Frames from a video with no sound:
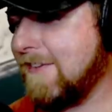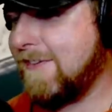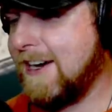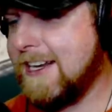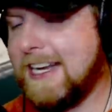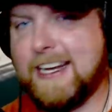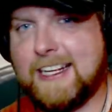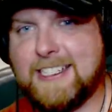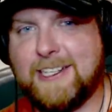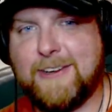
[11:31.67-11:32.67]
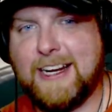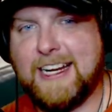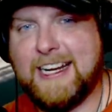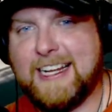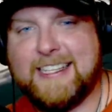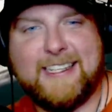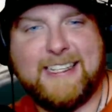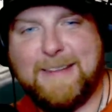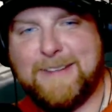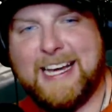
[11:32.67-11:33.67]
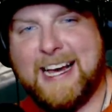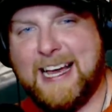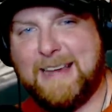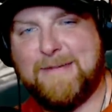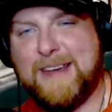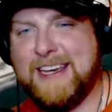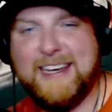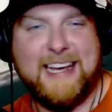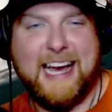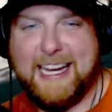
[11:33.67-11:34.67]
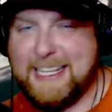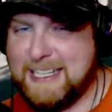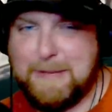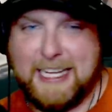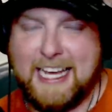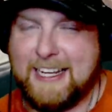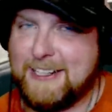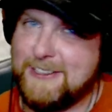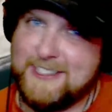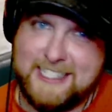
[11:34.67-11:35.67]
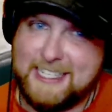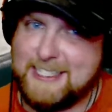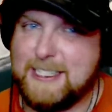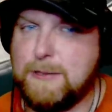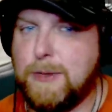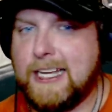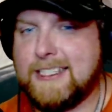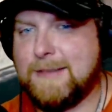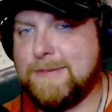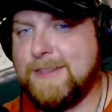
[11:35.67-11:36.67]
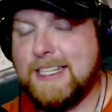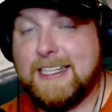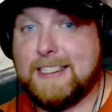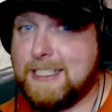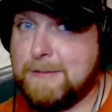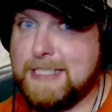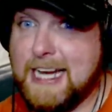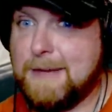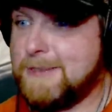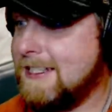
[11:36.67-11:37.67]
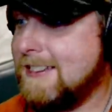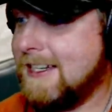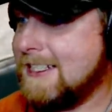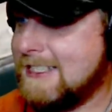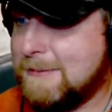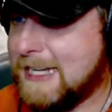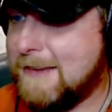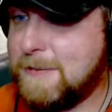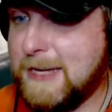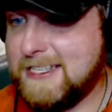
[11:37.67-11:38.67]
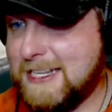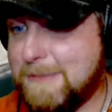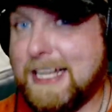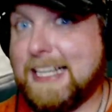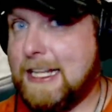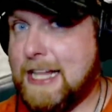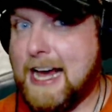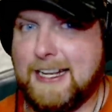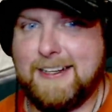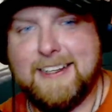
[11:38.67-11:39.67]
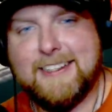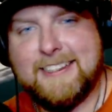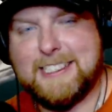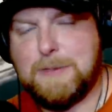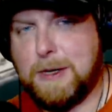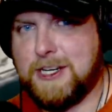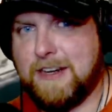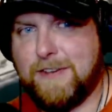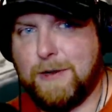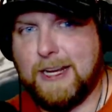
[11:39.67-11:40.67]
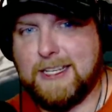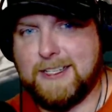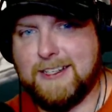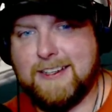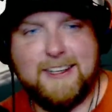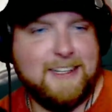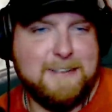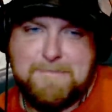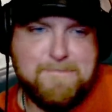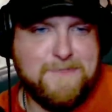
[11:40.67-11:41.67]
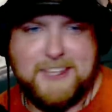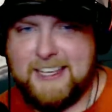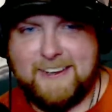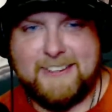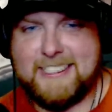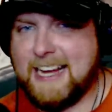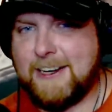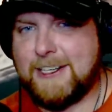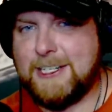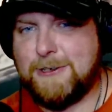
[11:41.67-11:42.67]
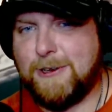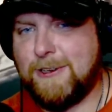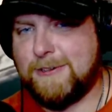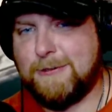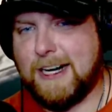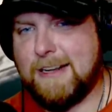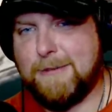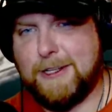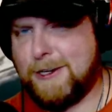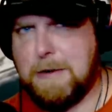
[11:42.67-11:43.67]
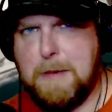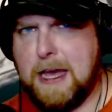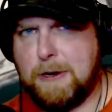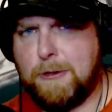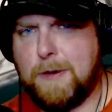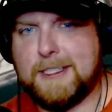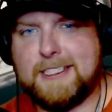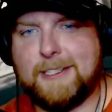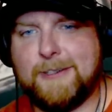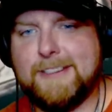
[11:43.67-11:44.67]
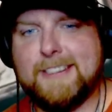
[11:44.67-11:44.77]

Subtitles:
fun and exhilarating at the same time. Anything mechanical is destined to break sometimes, and sometimes may seem like a lot, especially if you're racing. You know, it's out of your control, right? Whether you're a man or a woman. So